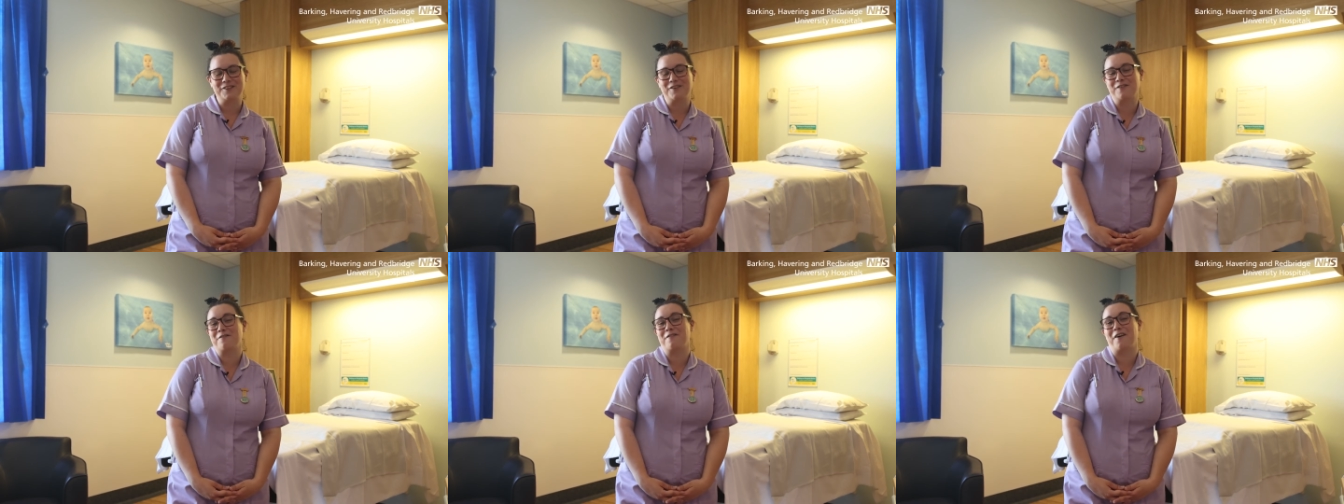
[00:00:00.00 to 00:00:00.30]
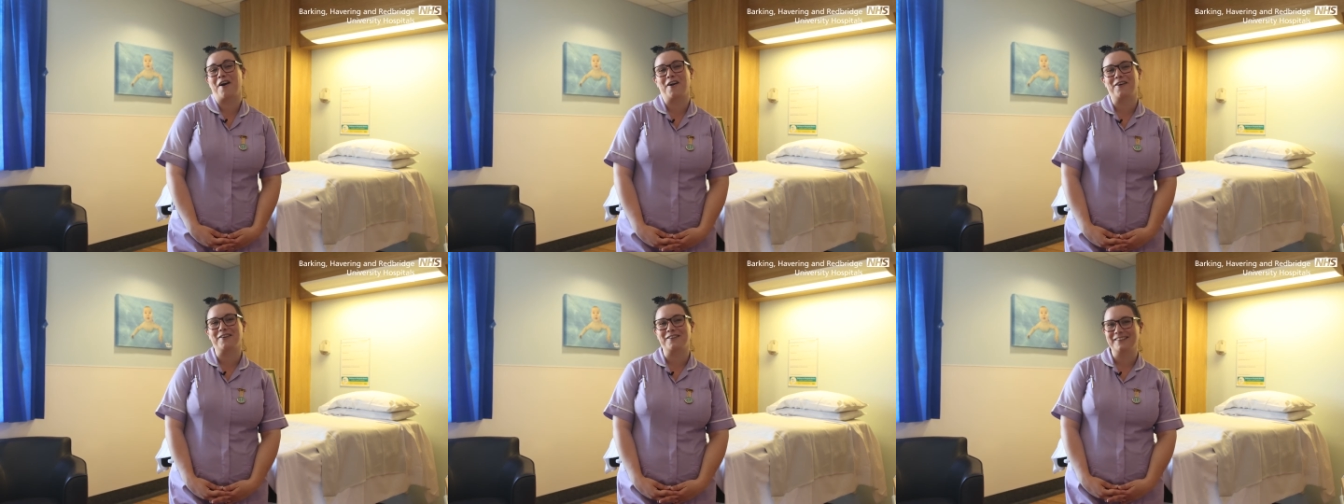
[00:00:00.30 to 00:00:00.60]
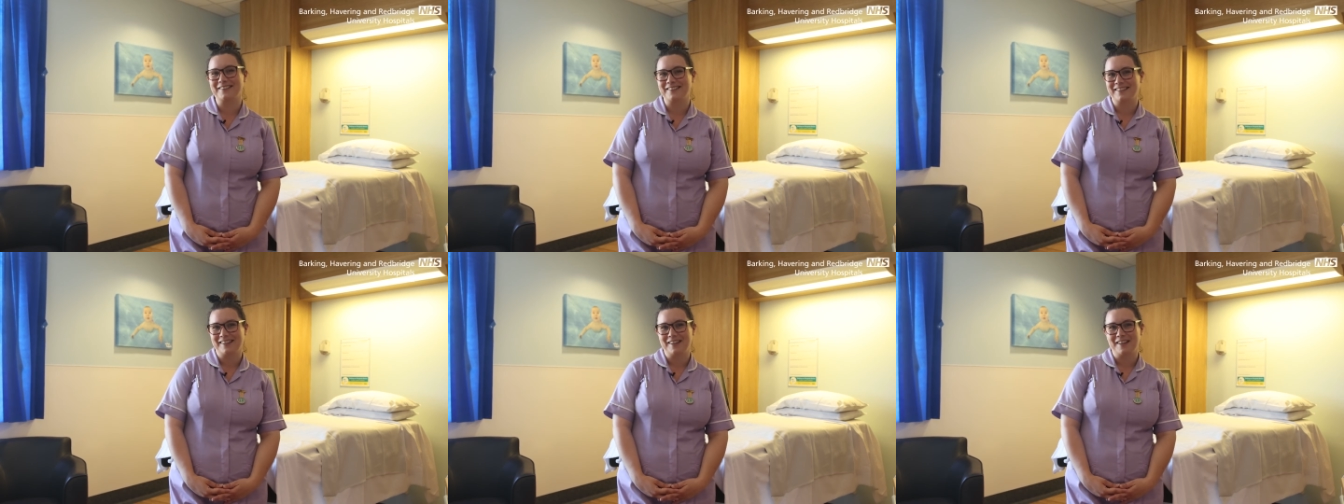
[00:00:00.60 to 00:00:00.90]
your
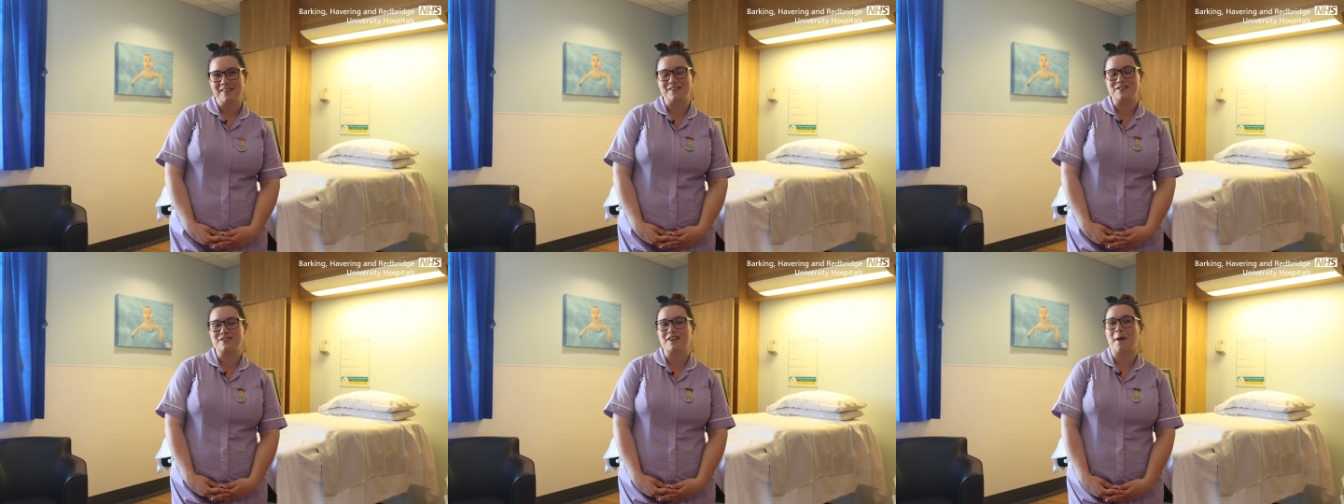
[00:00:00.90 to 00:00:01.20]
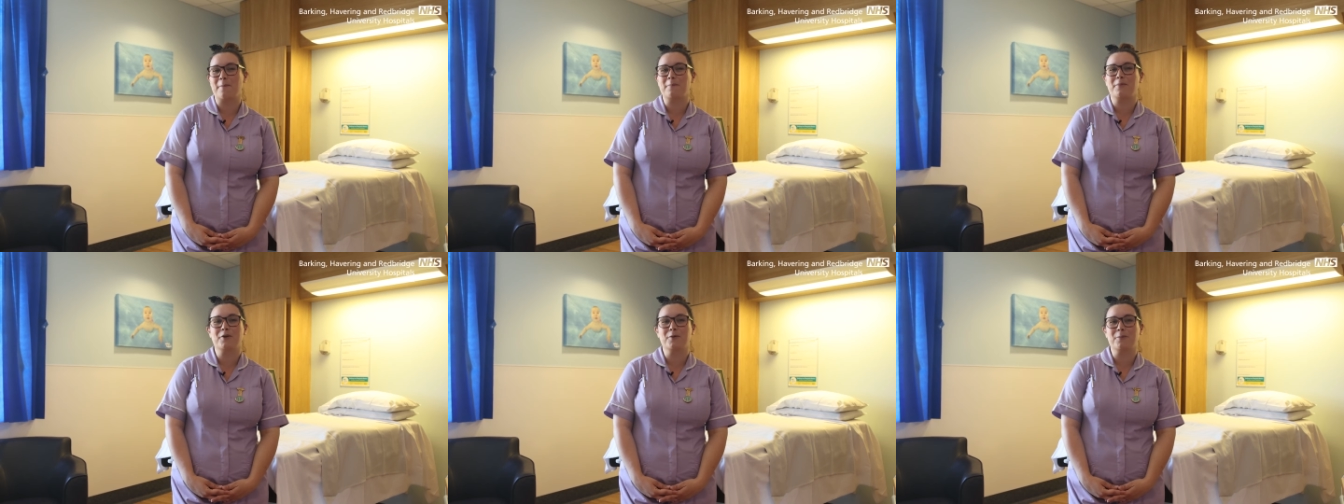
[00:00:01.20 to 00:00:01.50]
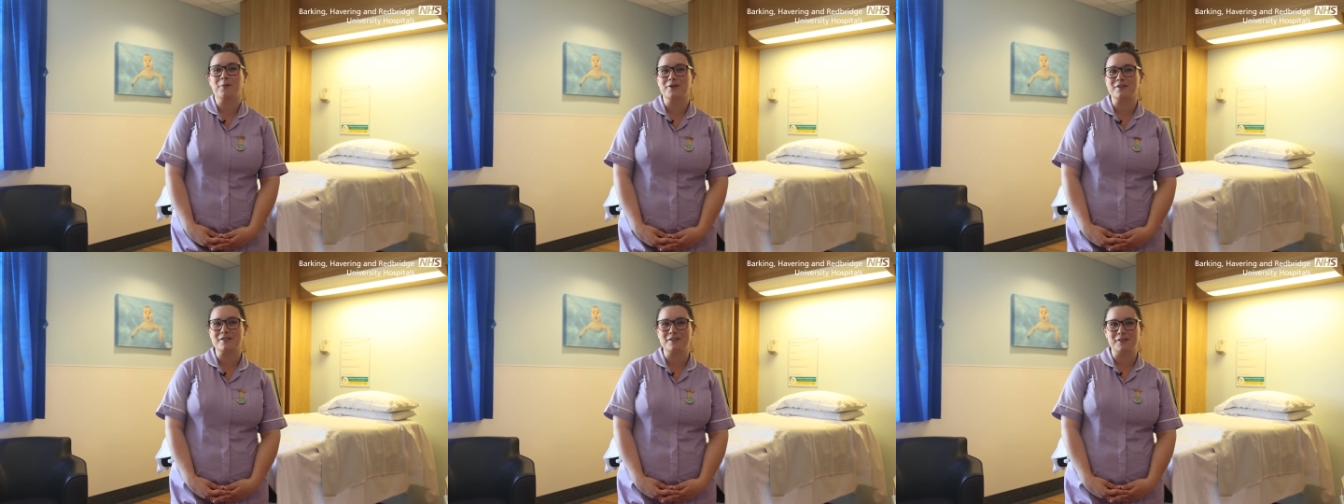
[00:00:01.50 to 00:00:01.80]
phone, the shampoo
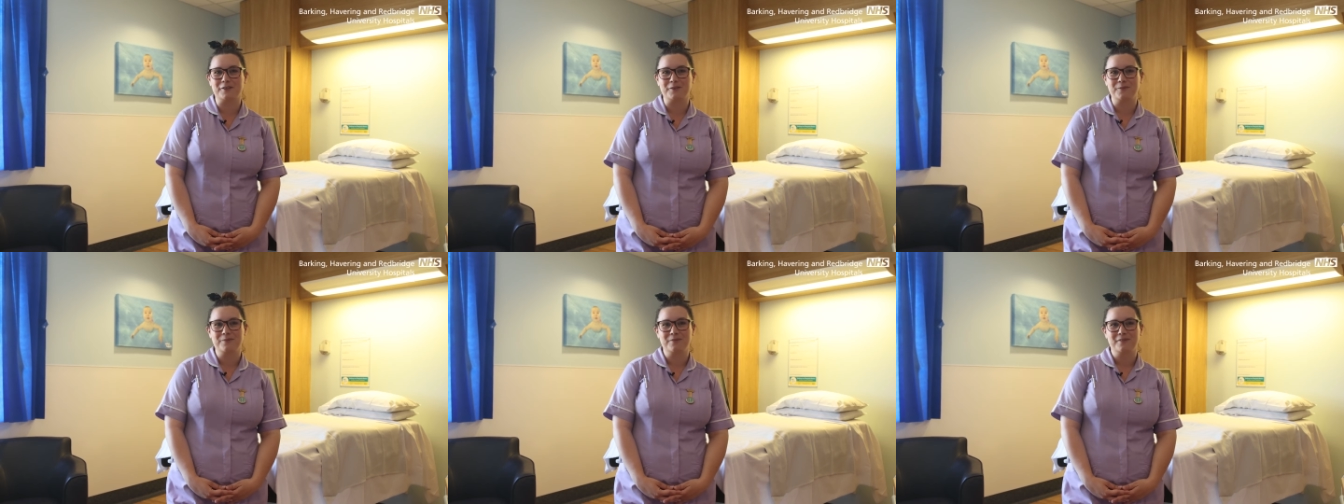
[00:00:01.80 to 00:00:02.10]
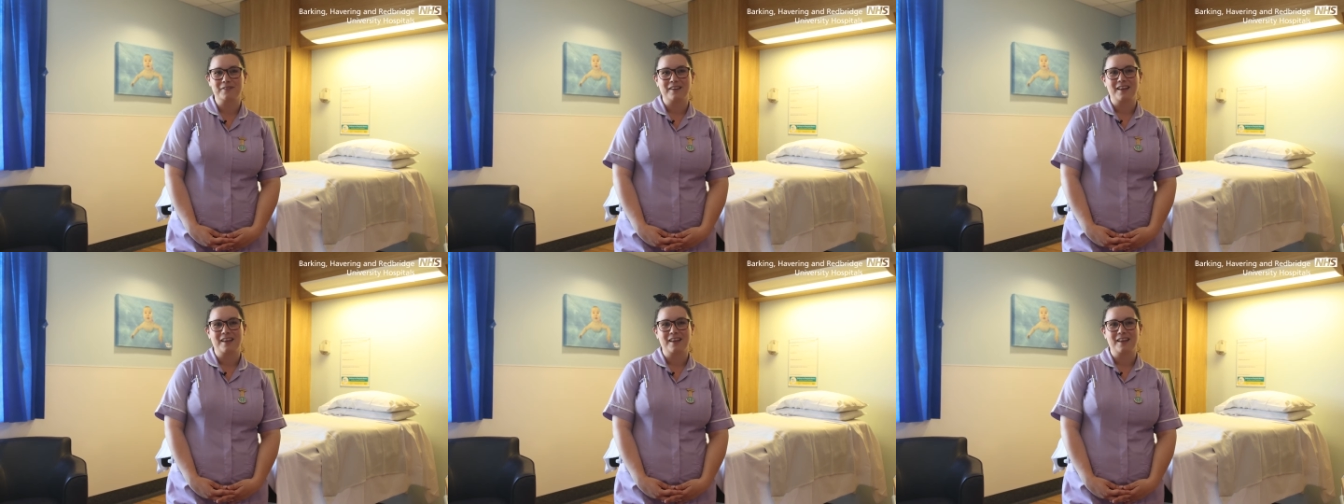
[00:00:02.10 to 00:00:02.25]
bottle,